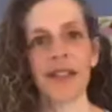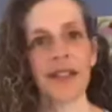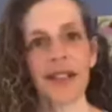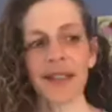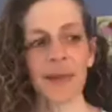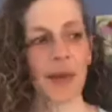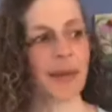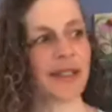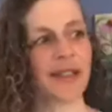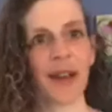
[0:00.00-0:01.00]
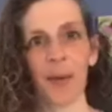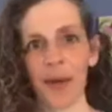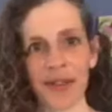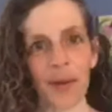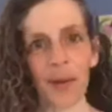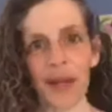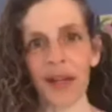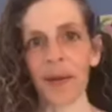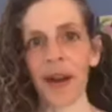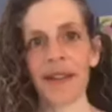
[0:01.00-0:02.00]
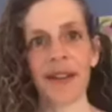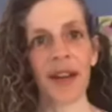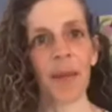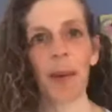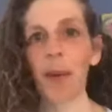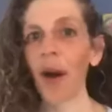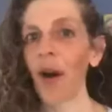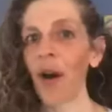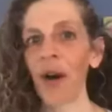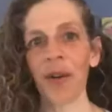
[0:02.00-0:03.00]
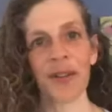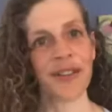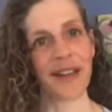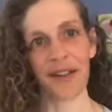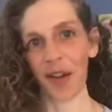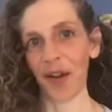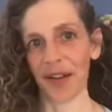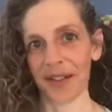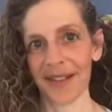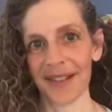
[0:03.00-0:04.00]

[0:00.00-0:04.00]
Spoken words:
They're not something we say once a week, right? They come up all day long.